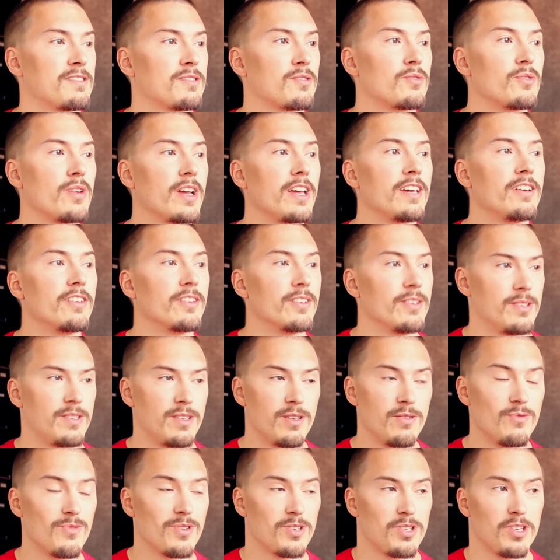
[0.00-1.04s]
creators.
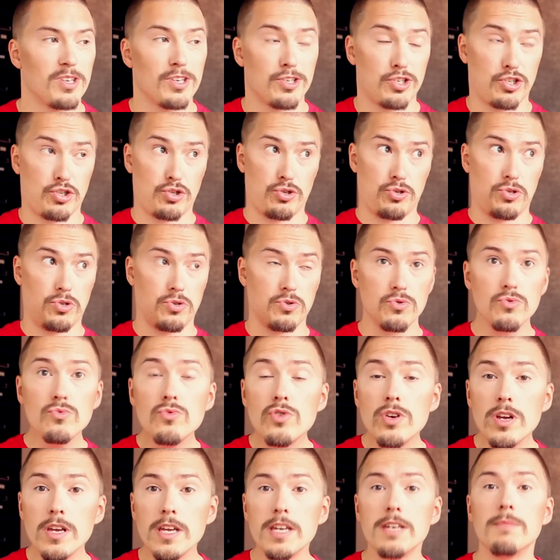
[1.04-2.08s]
He was
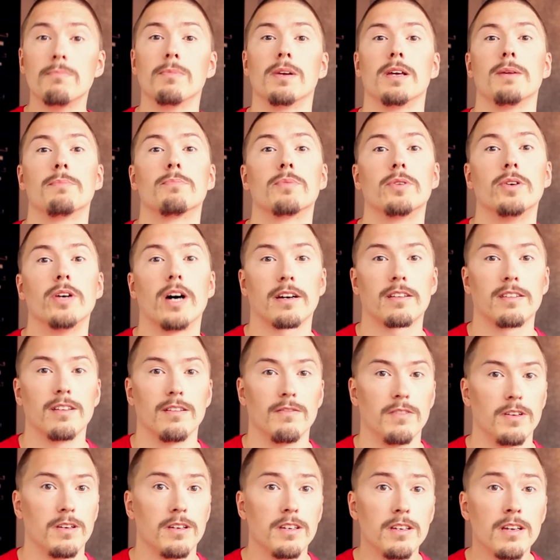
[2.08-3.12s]
extremely
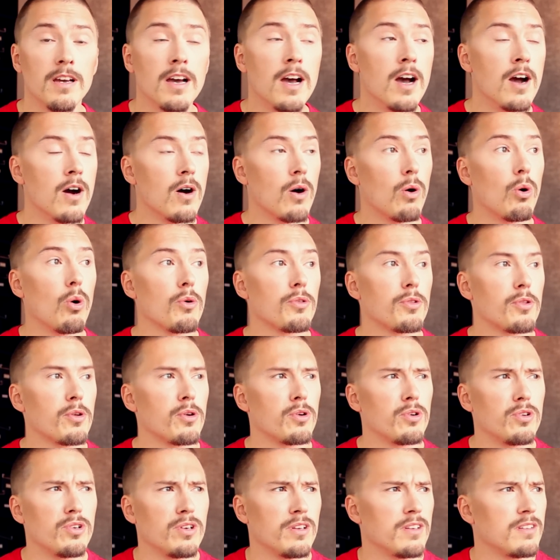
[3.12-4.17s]
productive. He
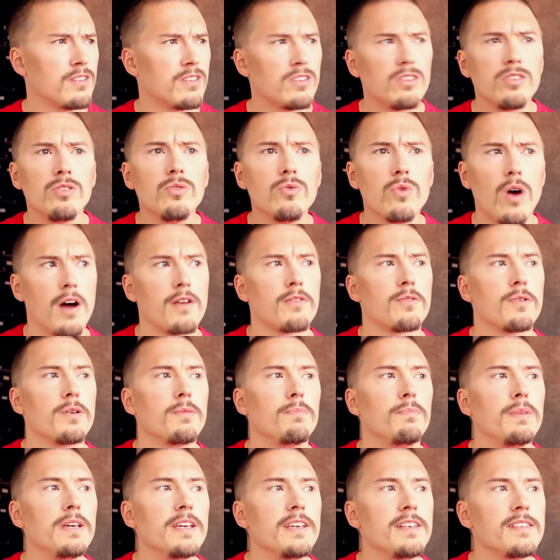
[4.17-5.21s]
authored
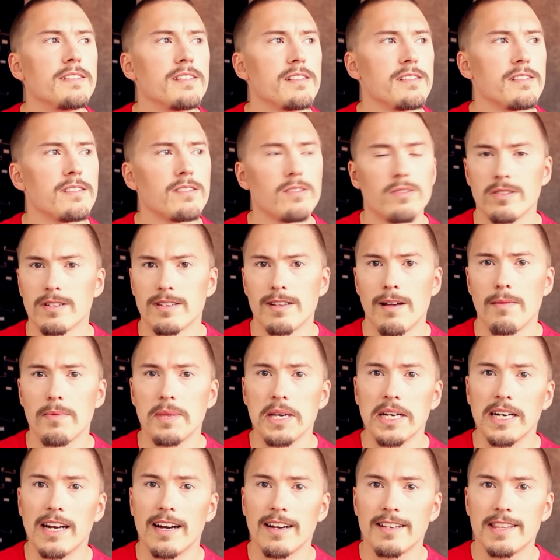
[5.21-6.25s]
200 pieces or
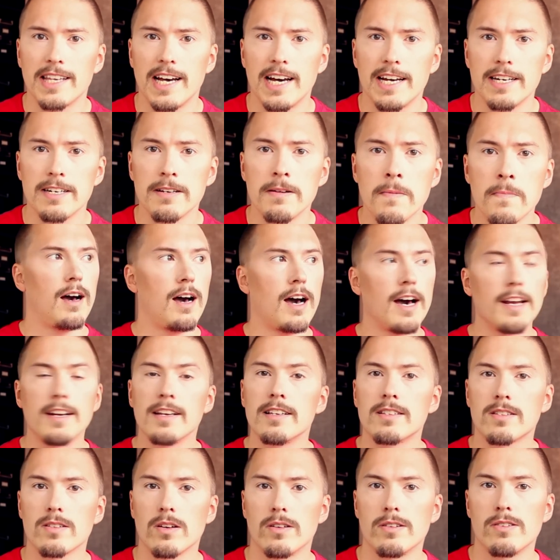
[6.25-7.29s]
something like that. And he
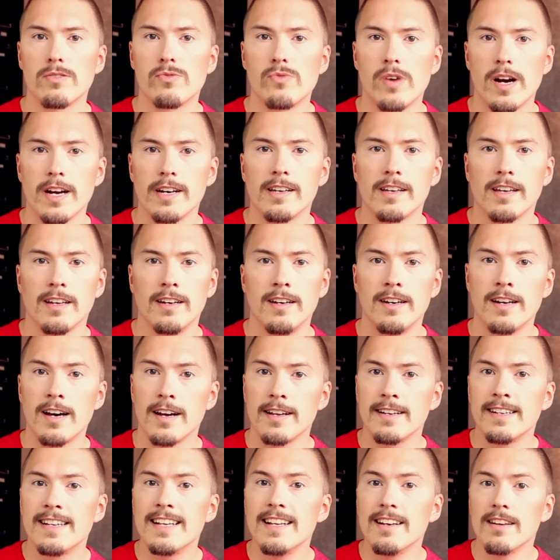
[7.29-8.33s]
started writing in
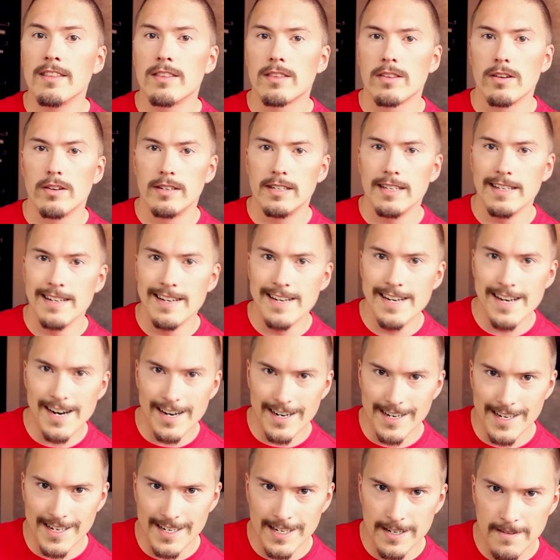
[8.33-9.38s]

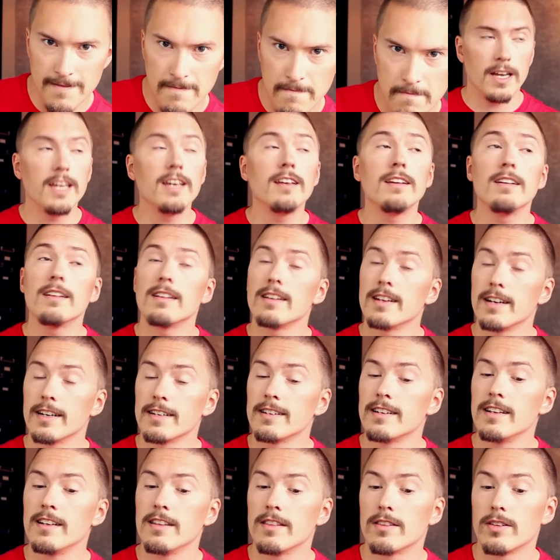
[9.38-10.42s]
1939. In
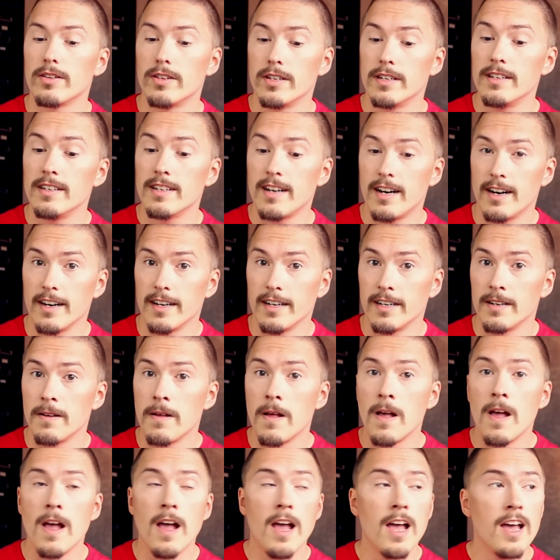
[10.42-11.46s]
1939,
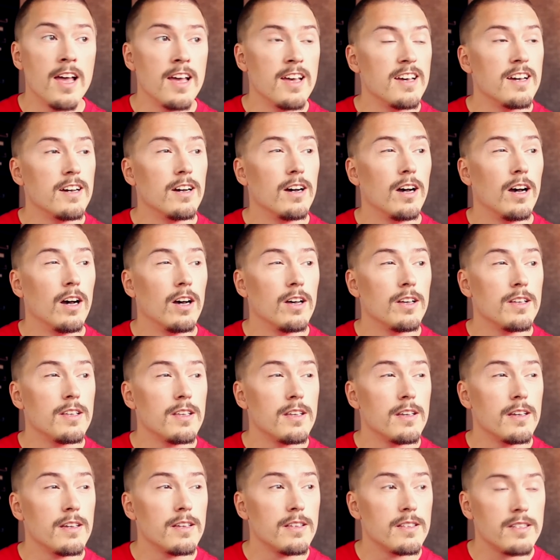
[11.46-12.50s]

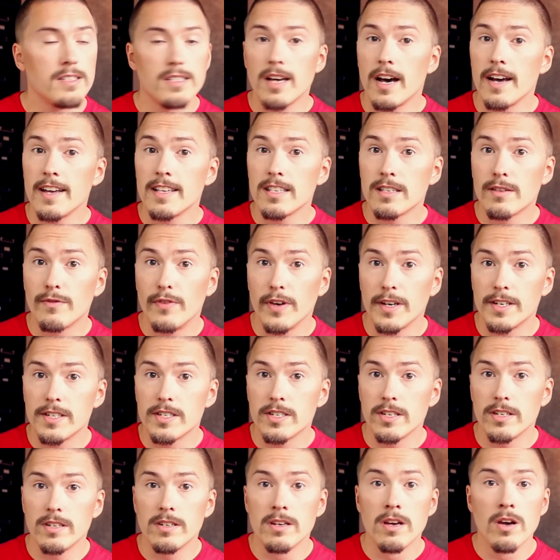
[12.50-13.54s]
science
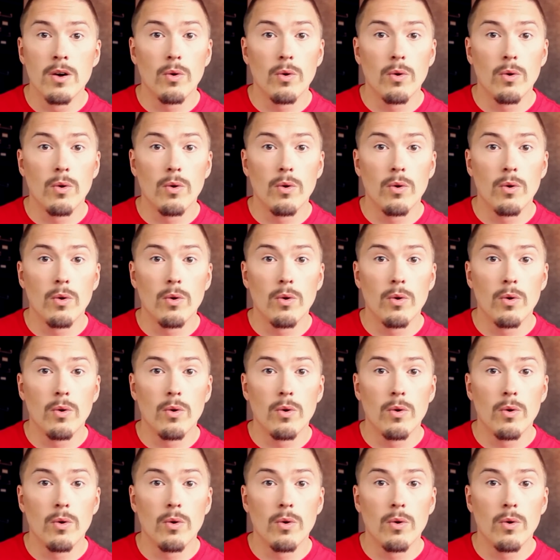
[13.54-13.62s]
fiction